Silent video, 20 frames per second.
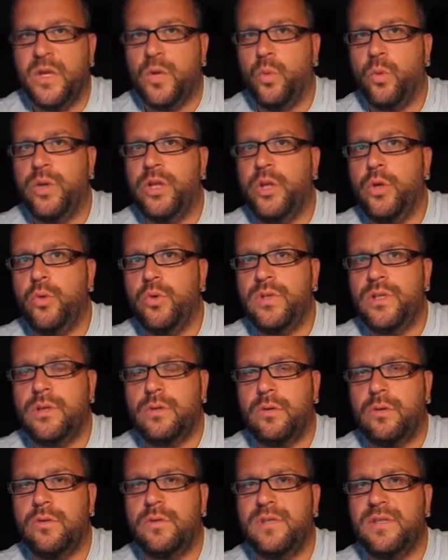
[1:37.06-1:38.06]
When you use
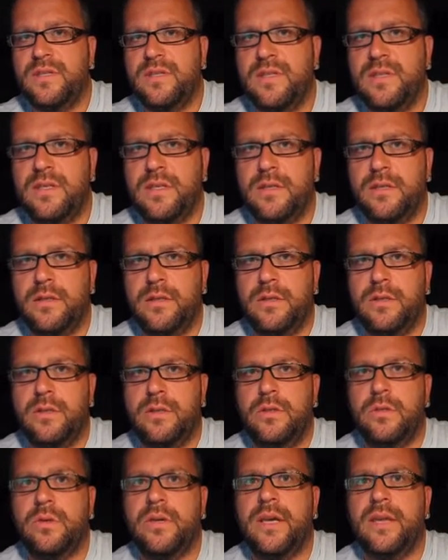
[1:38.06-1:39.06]
it on C,
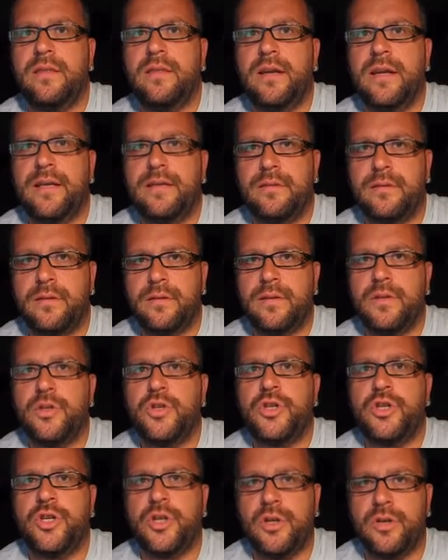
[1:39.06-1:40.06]
you get the letter
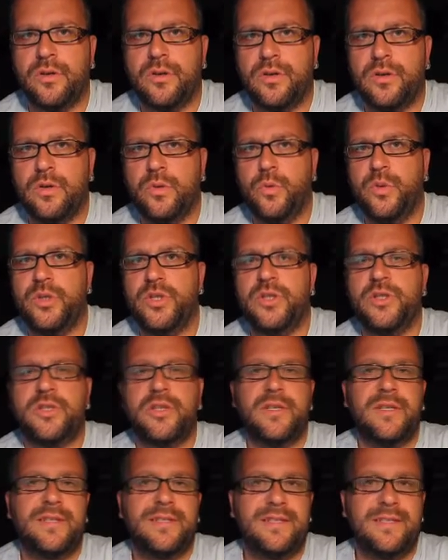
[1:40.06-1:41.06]
Ch, which is
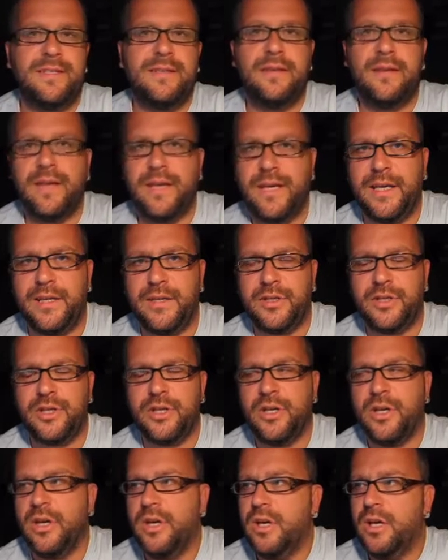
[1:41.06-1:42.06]
CH.
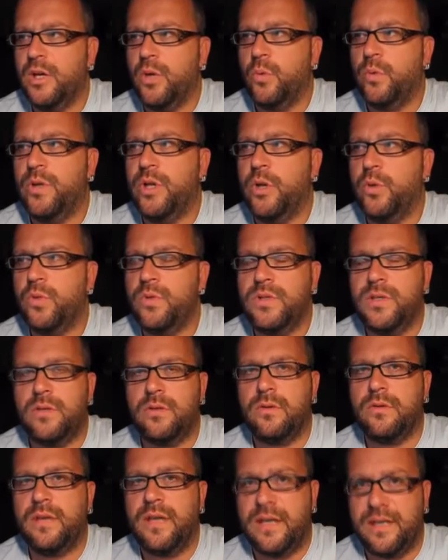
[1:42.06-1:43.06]
When you use it
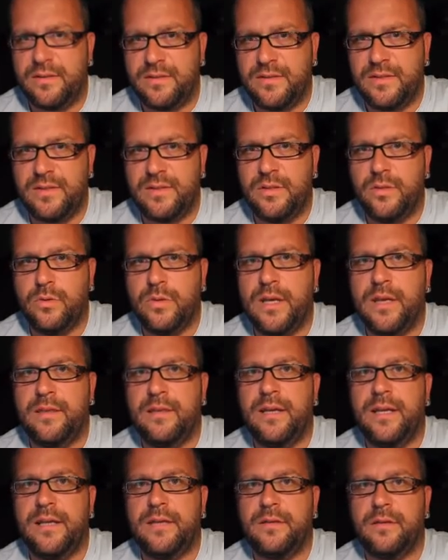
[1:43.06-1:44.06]
on S, you get
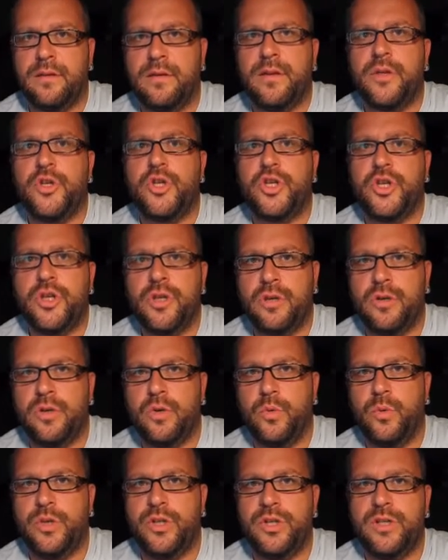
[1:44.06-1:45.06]
the letter Sh,
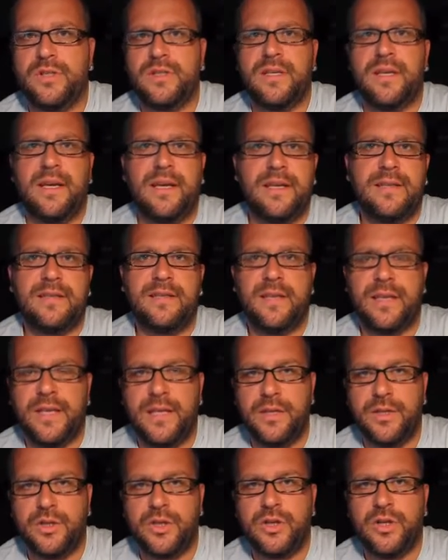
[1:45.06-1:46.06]
which is
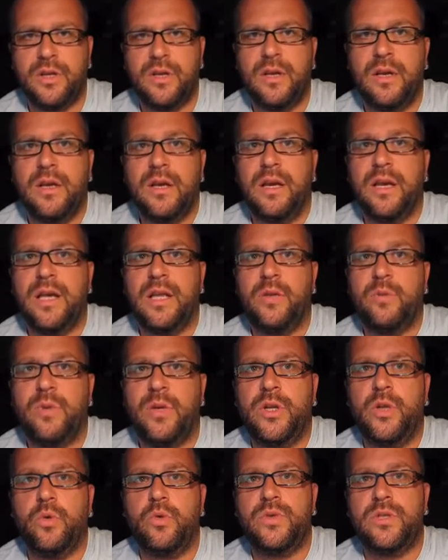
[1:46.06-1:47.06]
SH. And
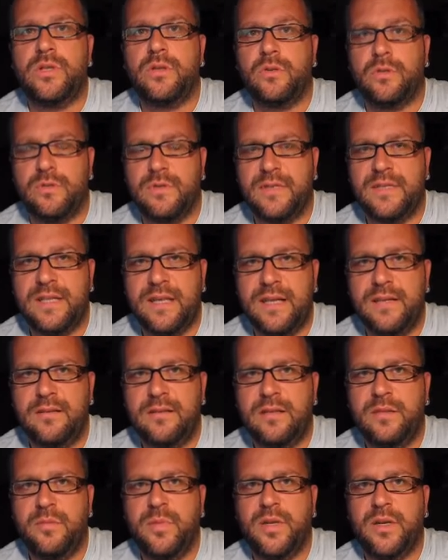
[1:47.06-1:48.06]
when you use it on Z,
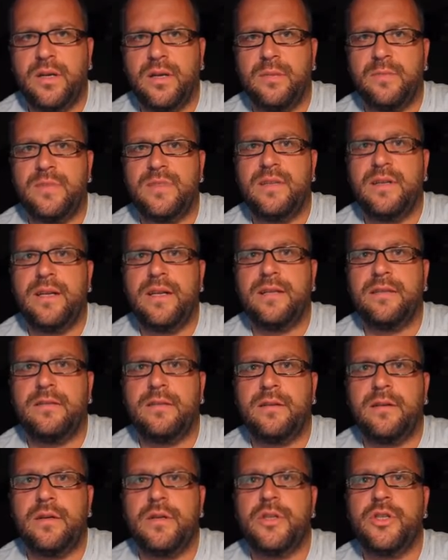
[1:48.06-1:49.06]
it becomes the
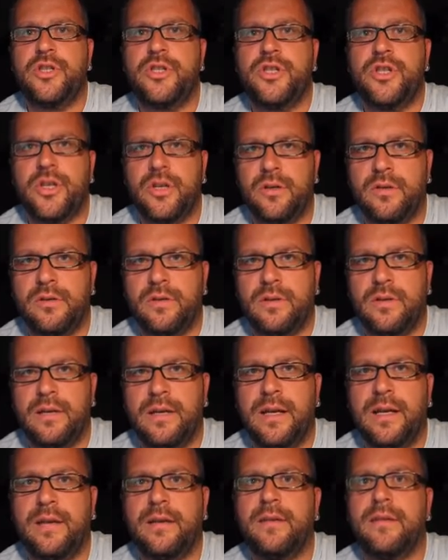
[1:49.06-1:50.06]
letter Ž,
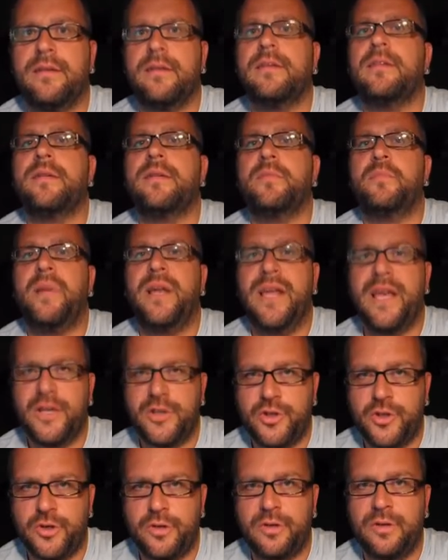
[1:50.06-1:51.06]
like
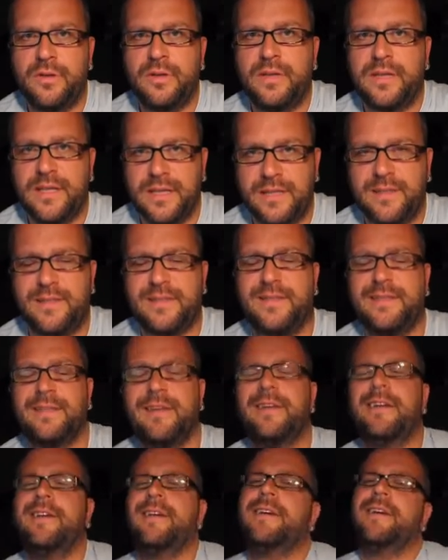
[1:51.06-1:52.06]
pleasure. Yes,
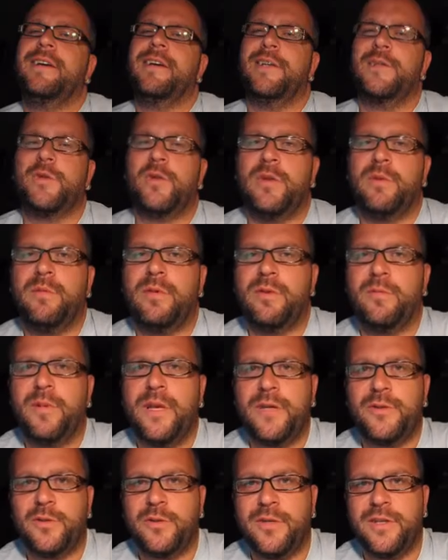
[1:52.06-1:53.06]
it's all about
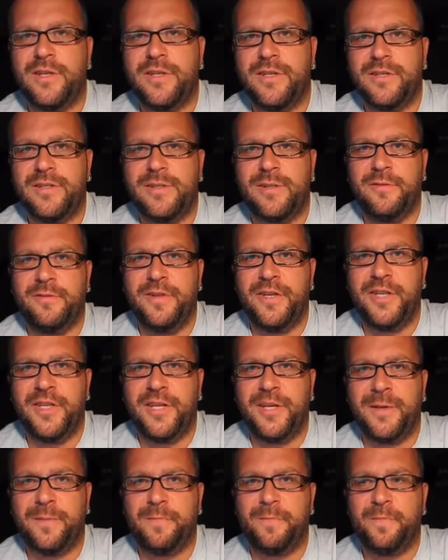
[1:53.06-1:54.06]
pleasure here in
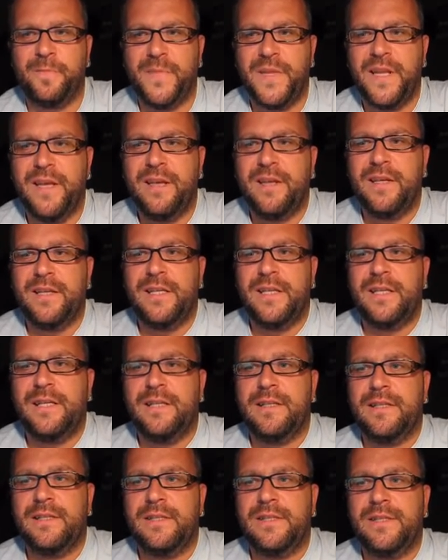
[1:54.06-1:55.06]
Slovenia.
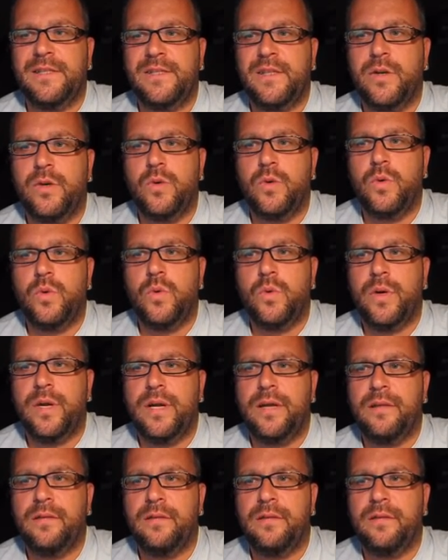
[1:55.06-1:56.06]
So,
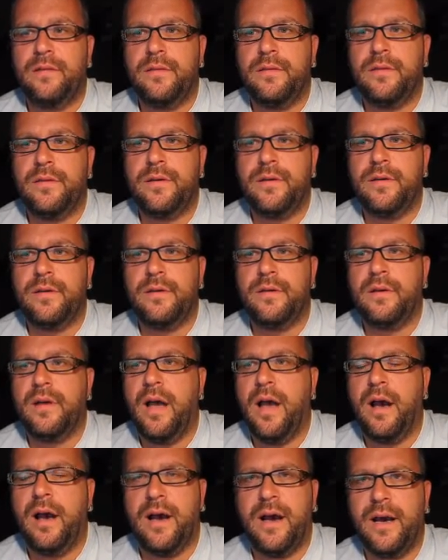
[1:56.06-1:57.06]
and the
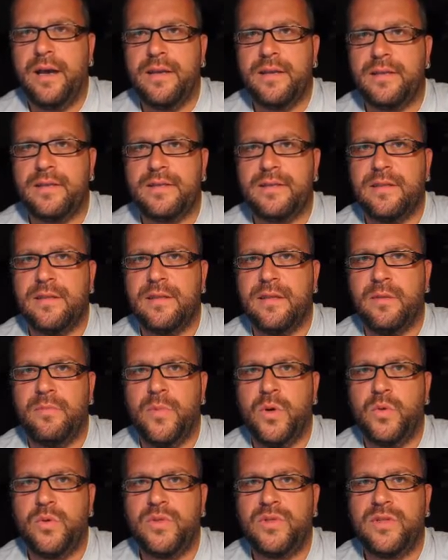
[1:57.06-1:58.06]
highest and the
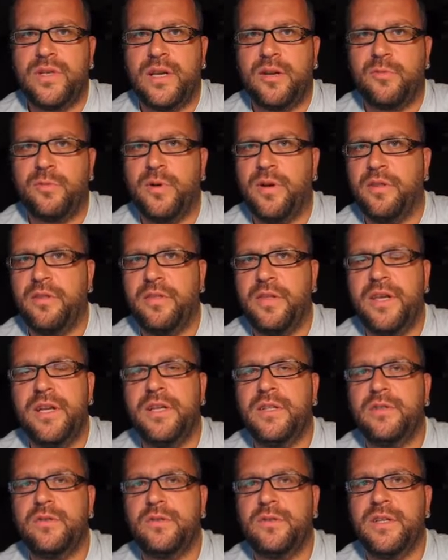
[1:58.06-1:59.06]
most terrible
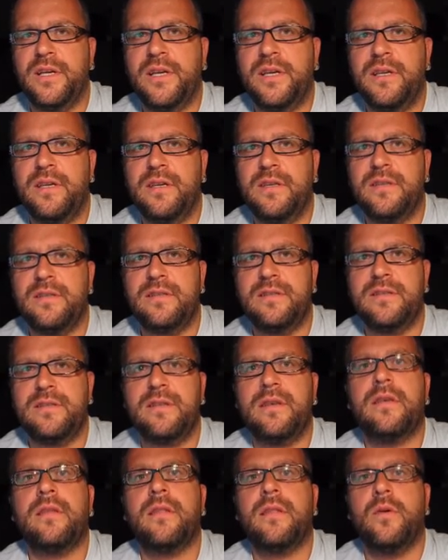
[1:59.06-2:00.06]
thing today is
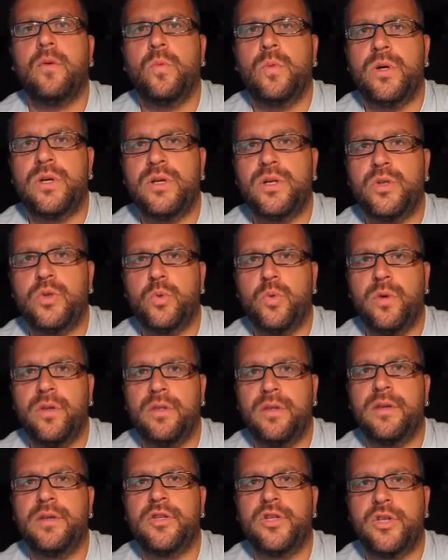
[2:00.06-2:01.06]
the word with
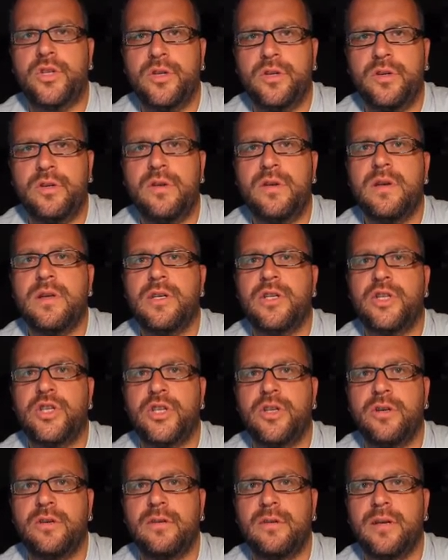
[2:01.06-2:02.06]
Ch,
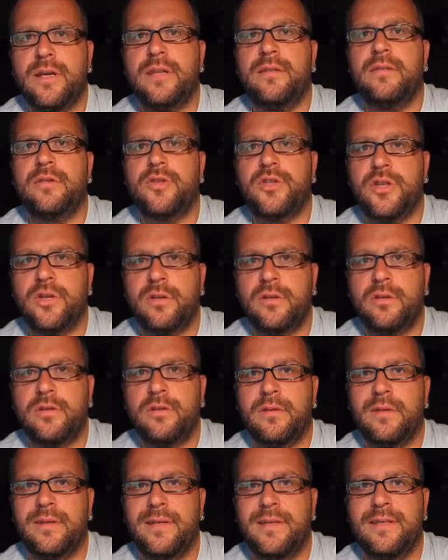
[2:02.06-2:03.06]
Sh and Ž.
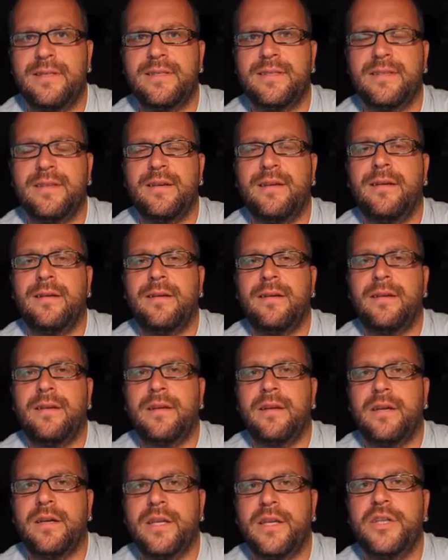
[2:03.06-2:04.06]
It's
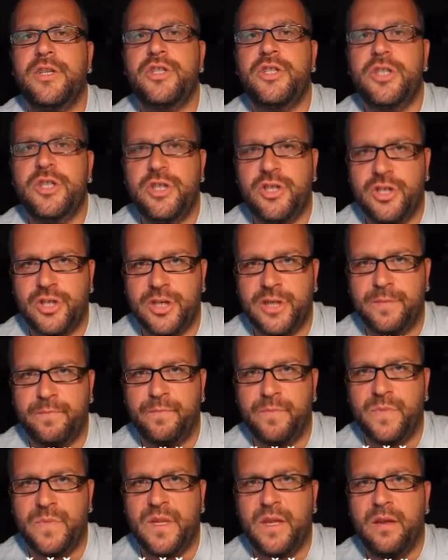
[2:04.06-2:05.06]
križišče.
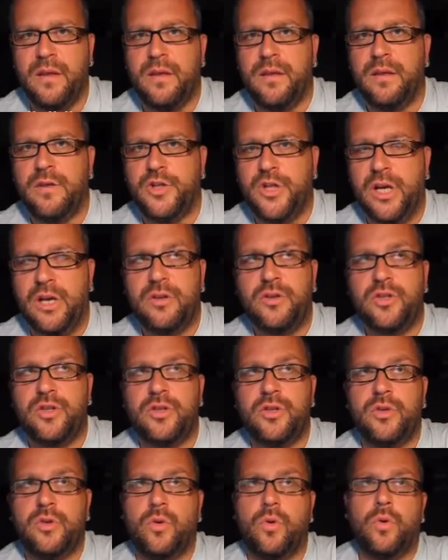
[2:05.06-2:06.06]

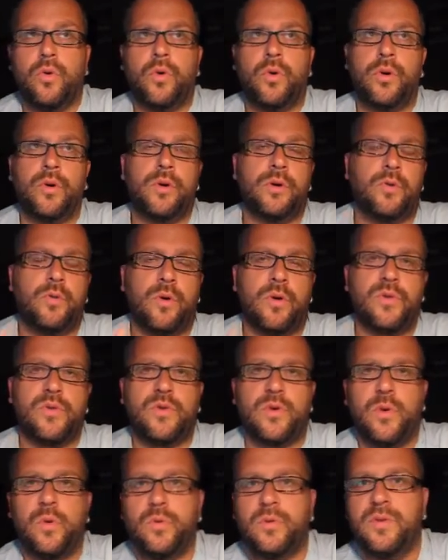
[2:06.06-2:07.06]
Junction or
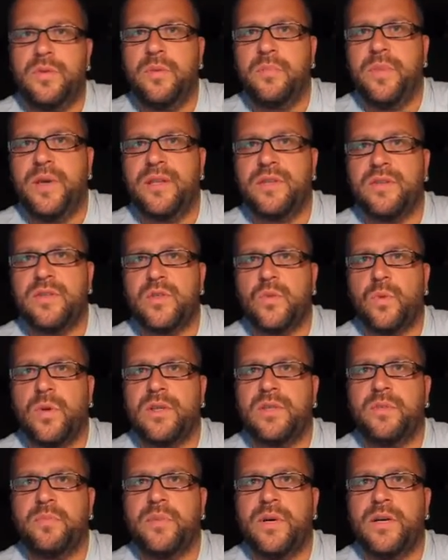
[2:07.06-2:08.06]
crossroad, depends
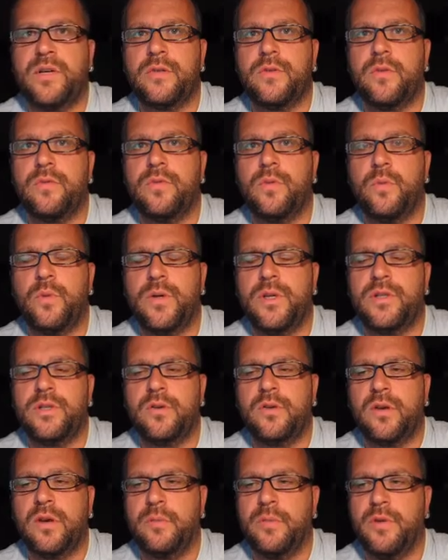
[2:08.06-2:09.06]
what part of the world
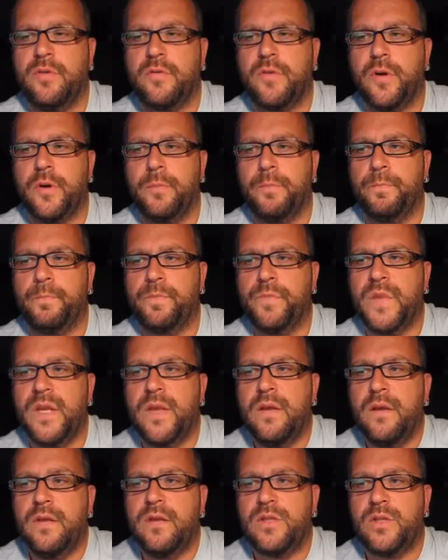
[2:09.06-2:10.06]
you're coming from.
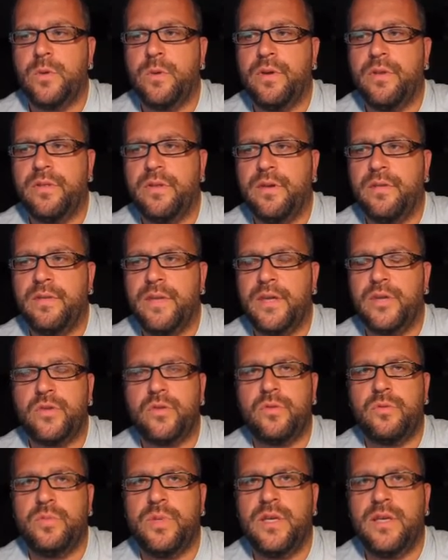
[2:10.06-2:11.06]
So I think that
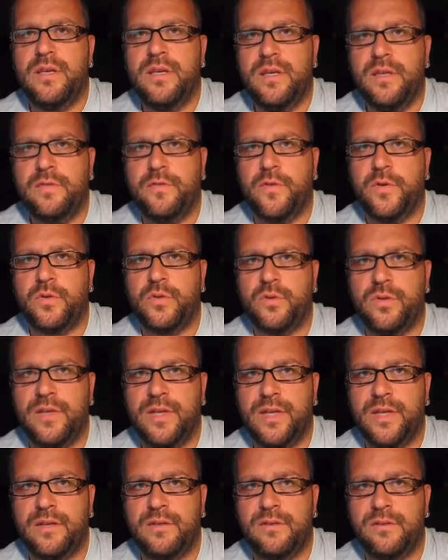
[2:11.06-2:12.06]
should be it for
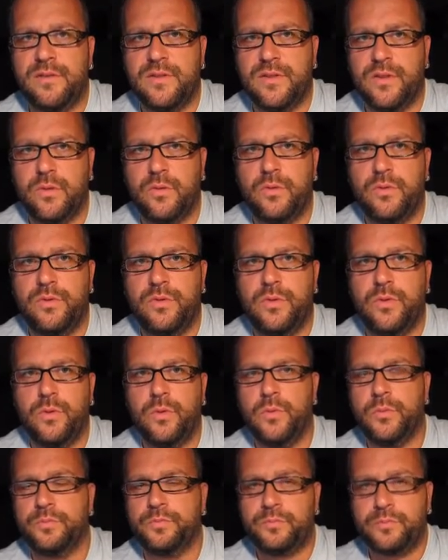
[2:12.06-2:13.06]
today. So
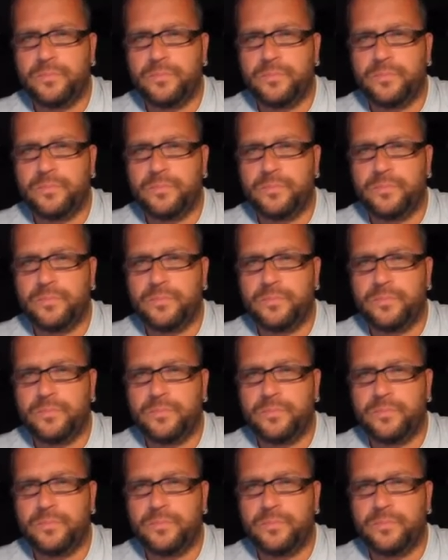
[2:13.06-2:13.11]
to